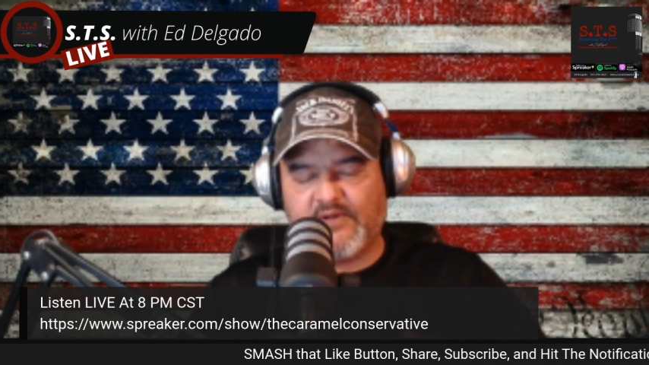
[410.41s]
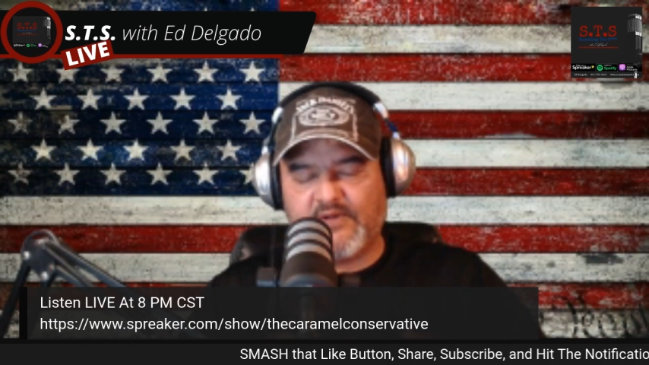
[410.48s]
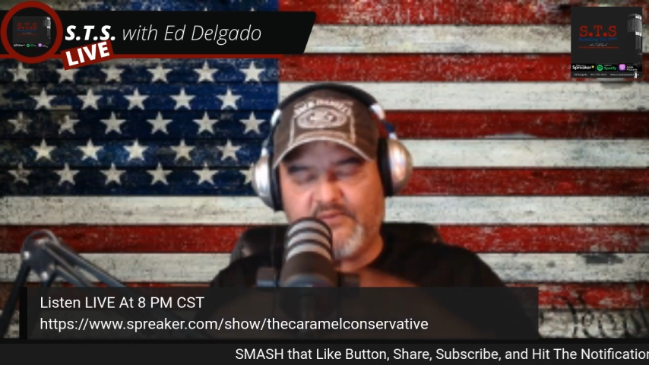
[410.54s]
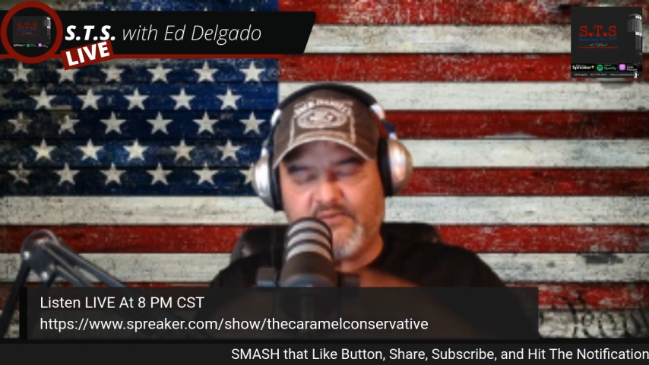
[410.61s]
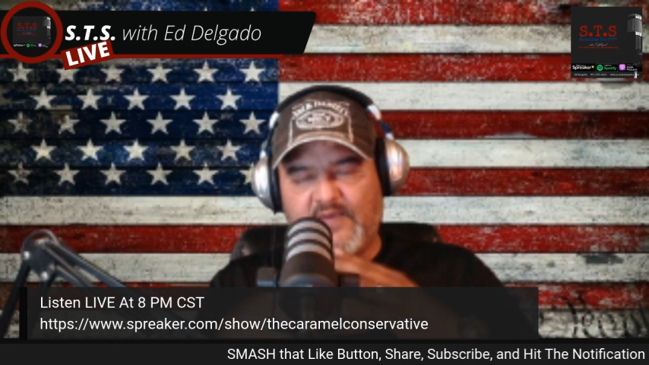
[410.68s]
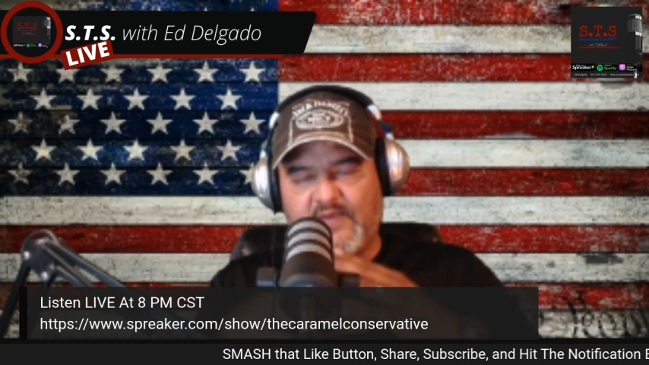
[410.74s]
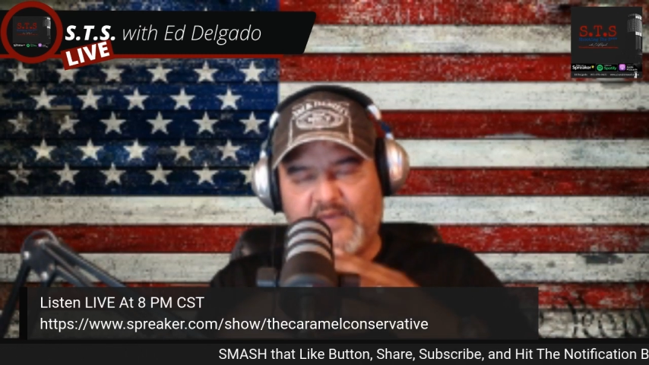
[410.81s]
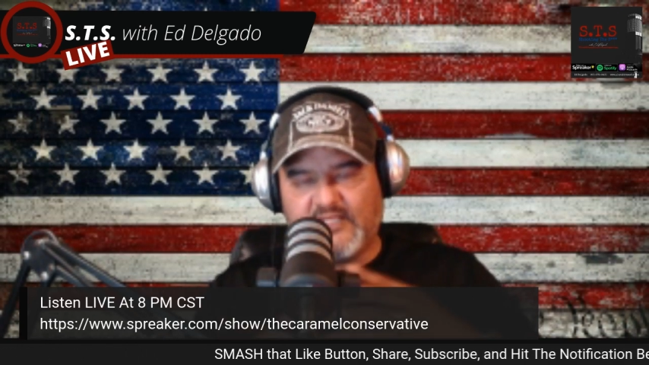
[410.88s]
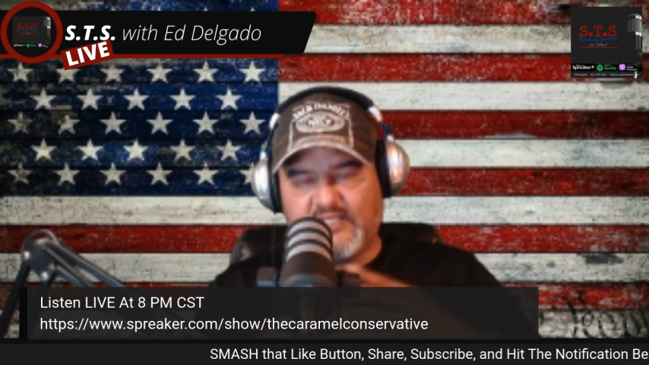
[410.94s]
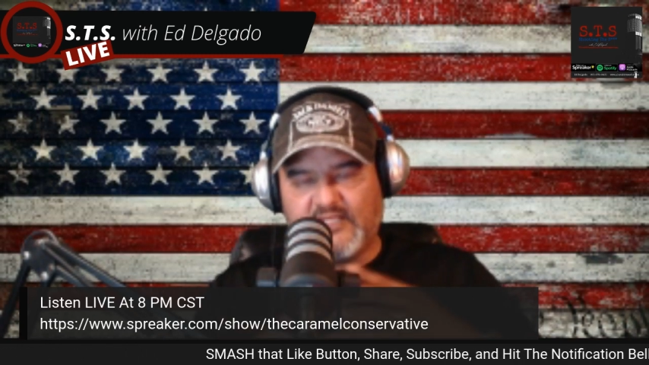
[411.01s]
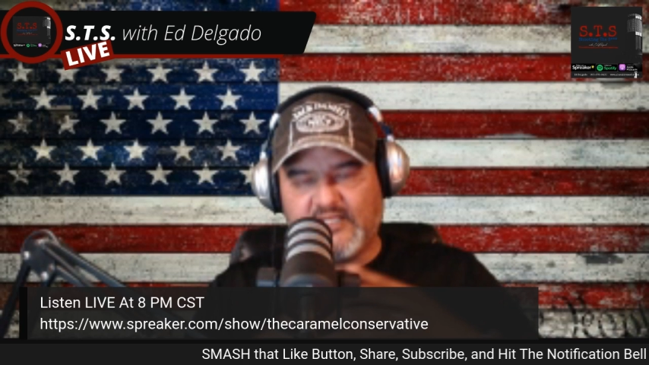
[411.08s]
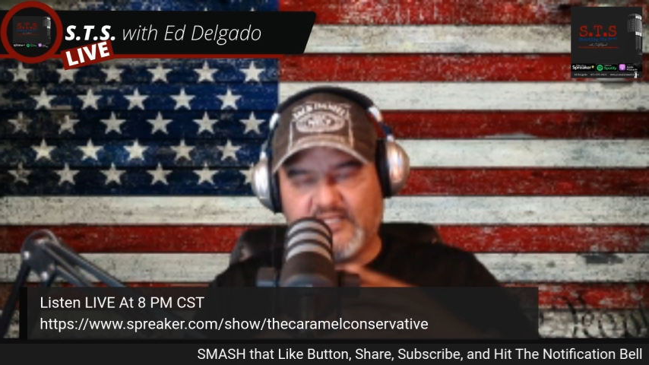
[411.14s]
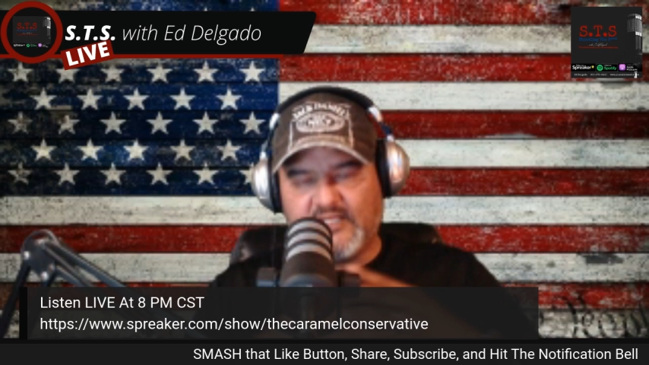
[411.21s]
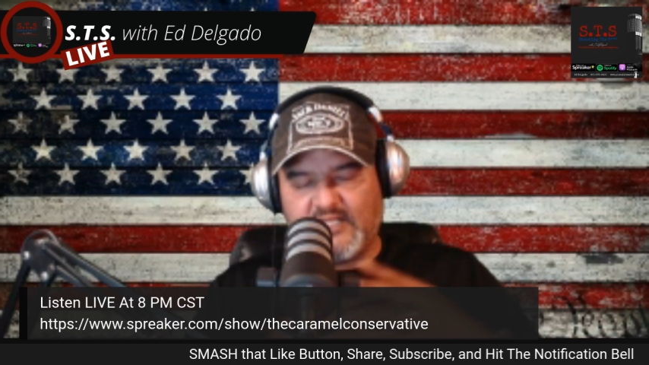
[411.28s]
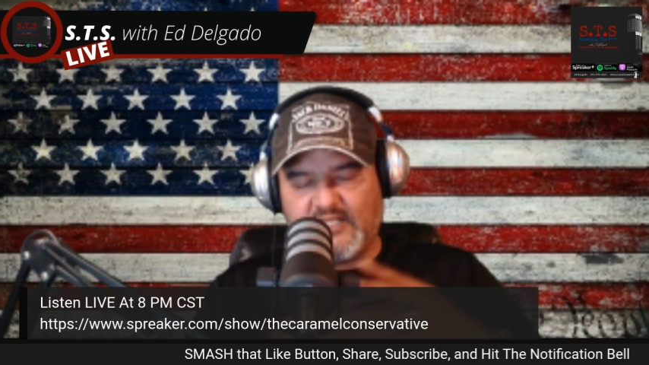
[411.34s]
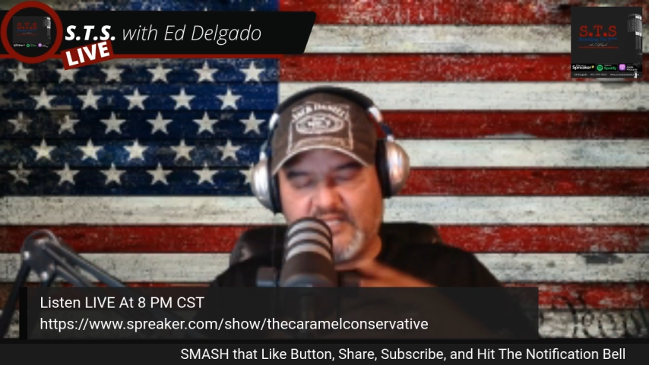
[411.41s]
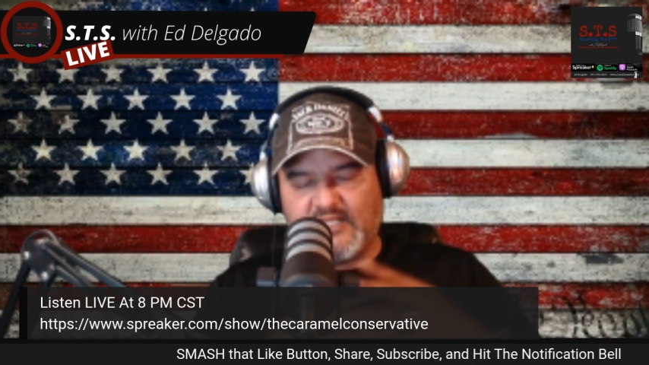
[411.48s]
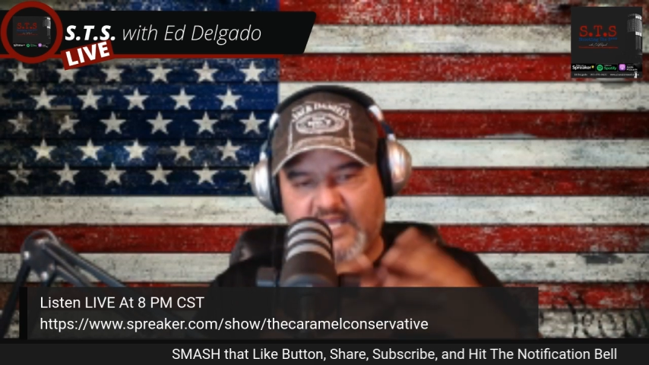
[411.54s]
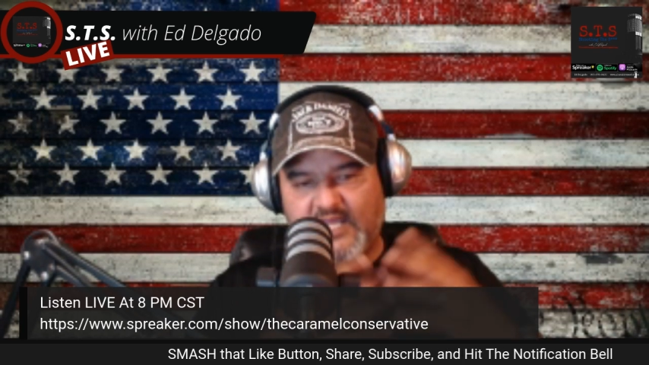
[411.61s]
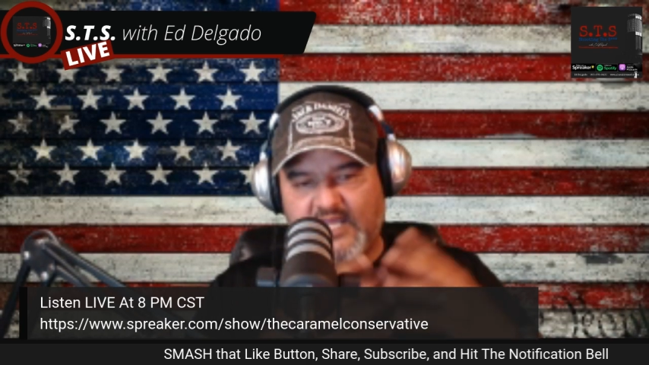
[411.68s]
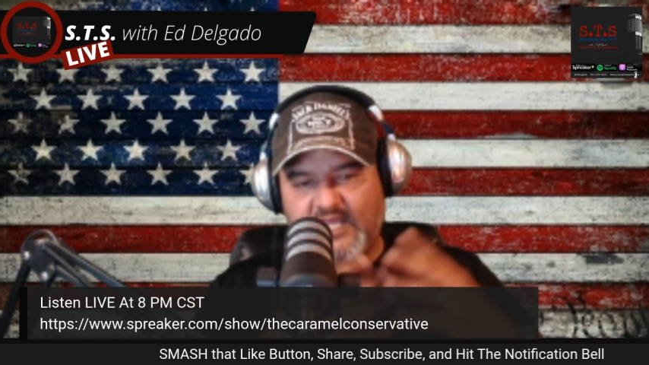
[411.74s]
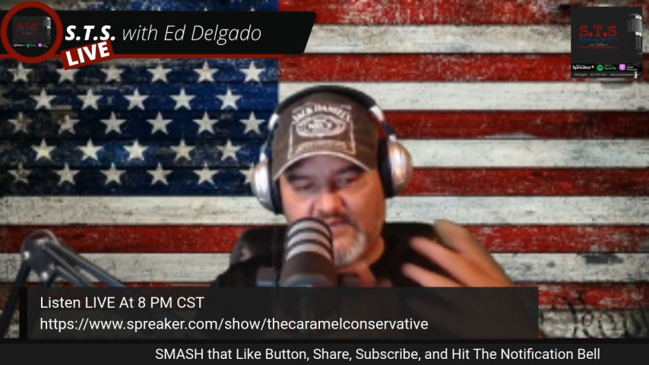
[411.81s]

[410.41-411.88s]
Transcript: that I have you guys,